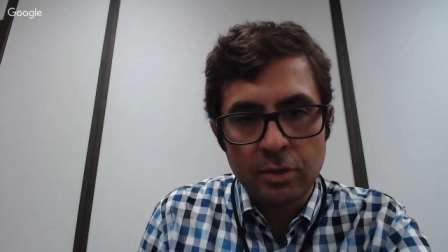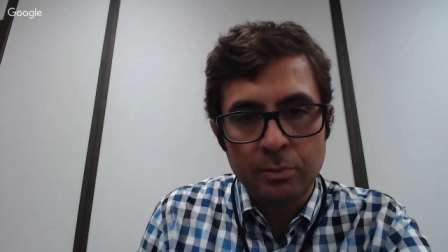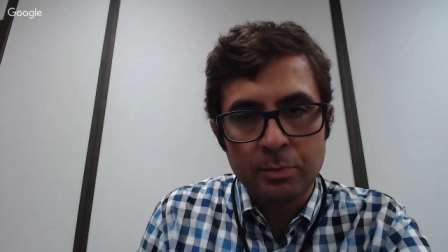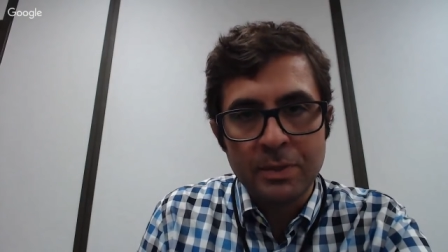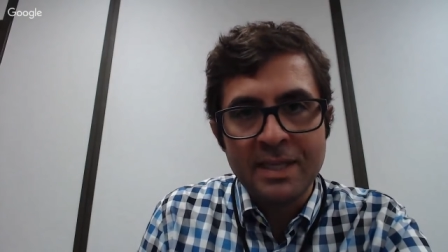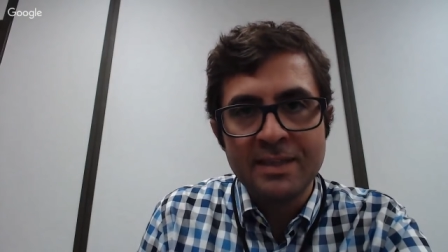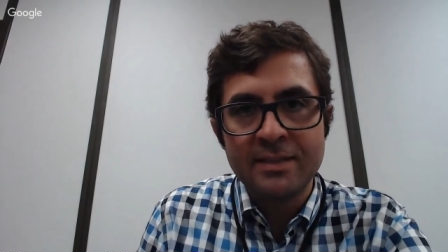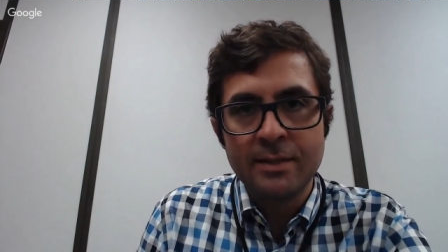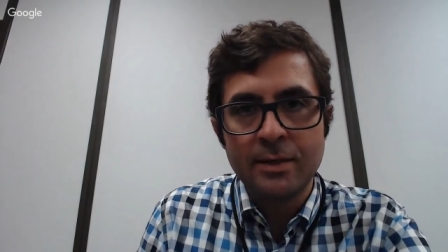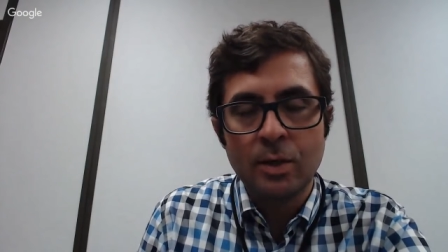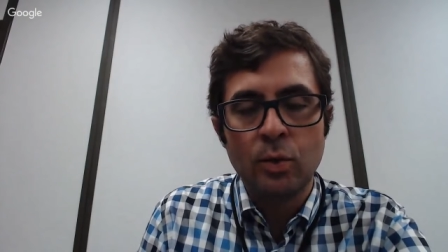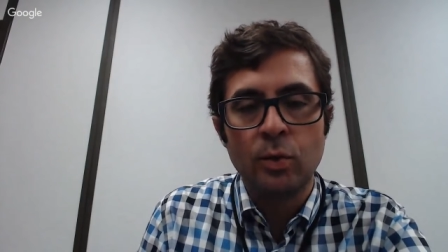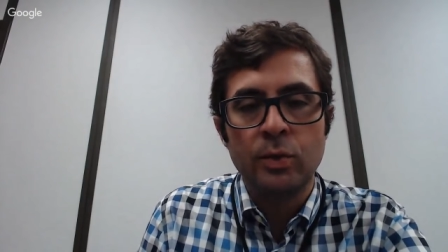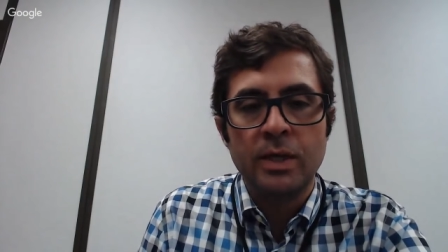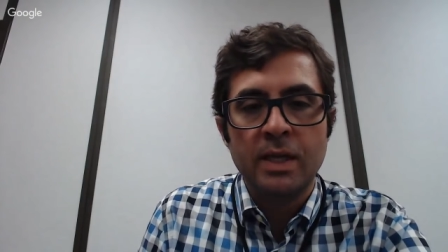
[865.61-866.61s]
please
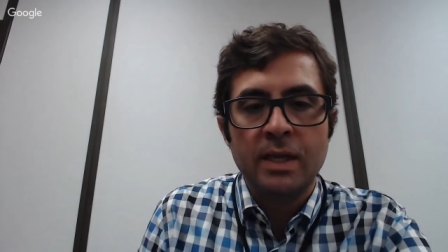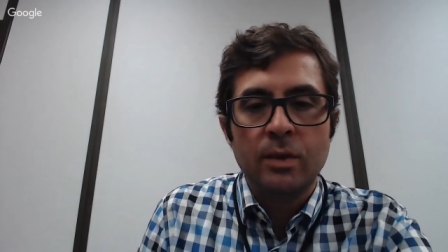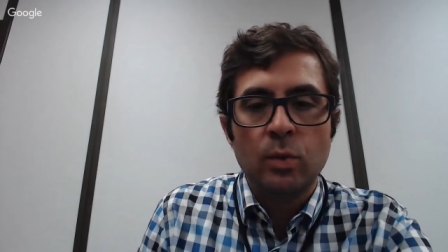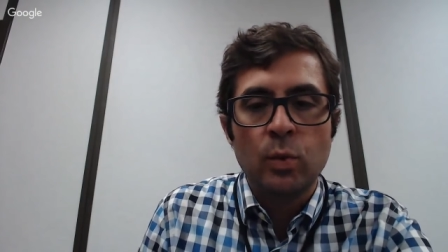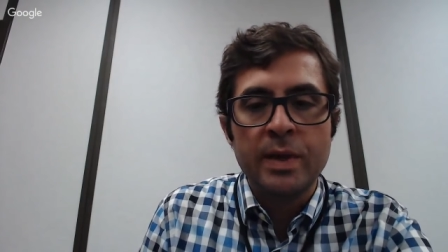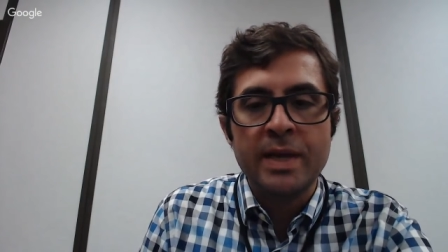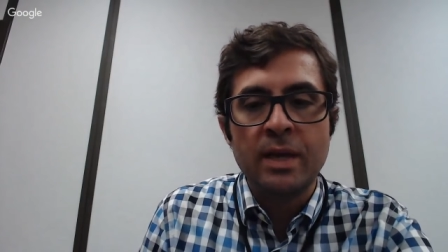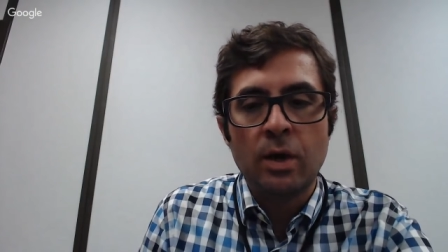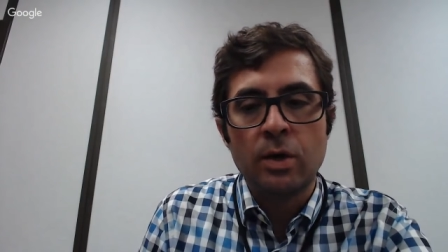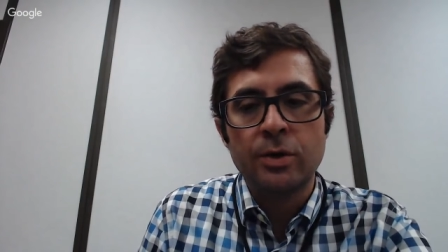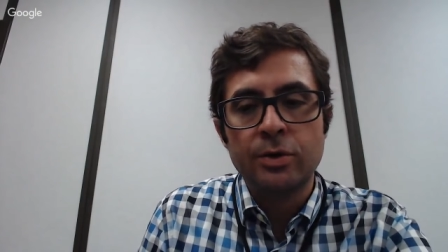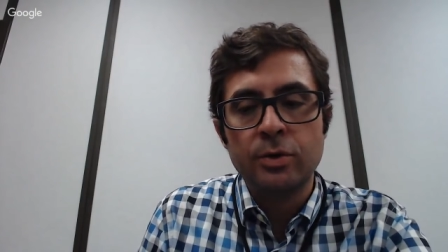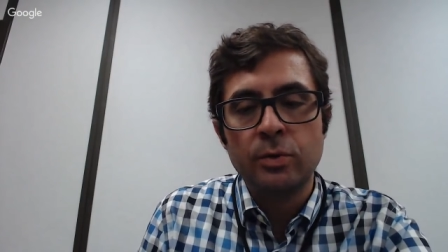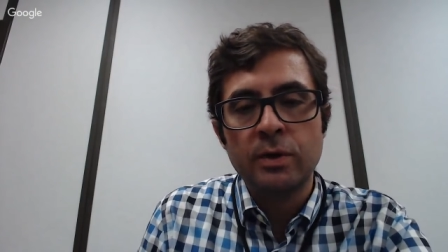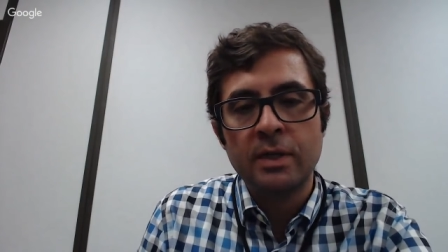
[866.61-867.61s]
note we are
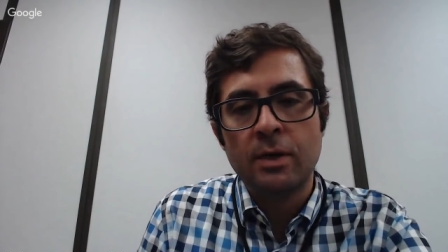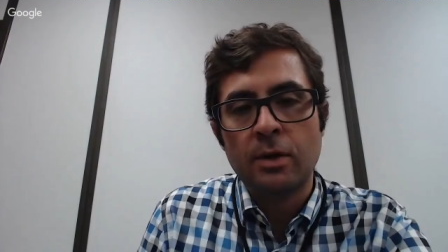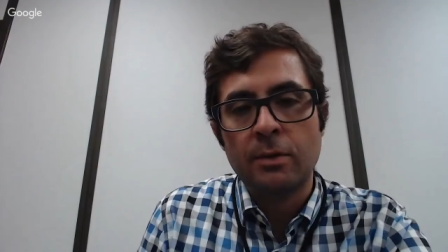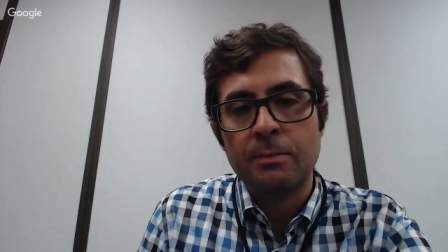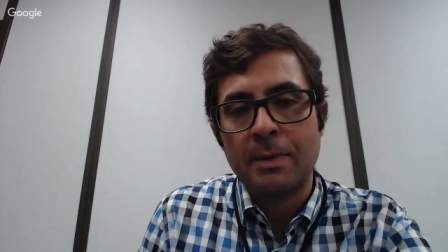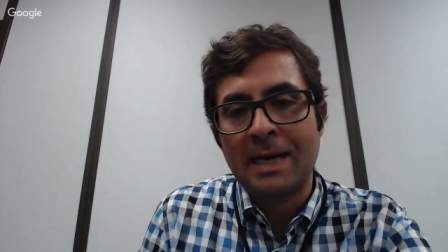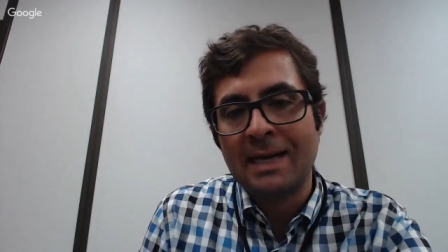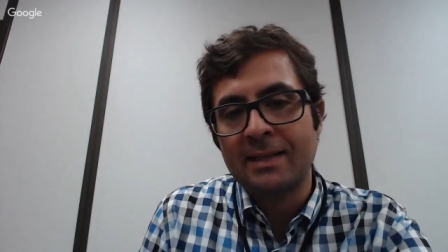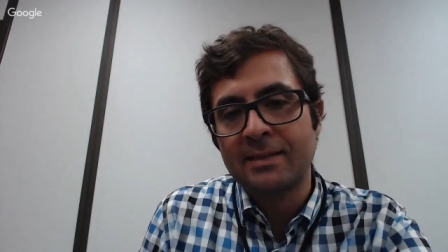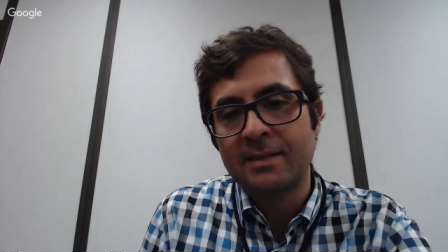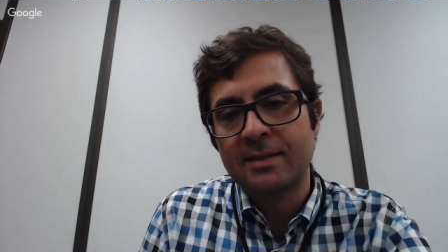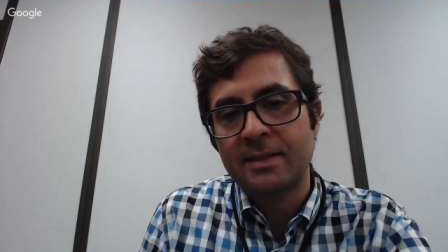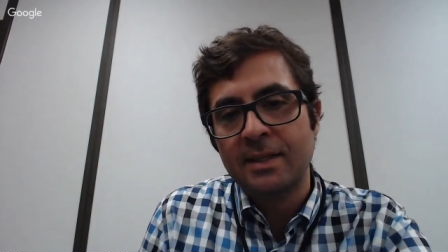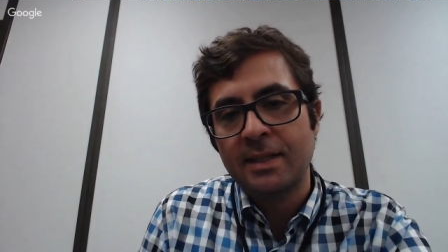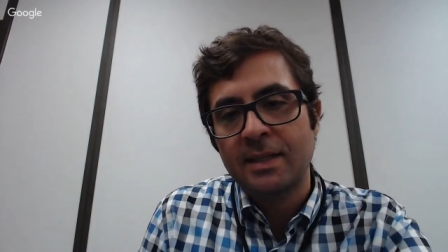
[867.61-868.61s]
doing our best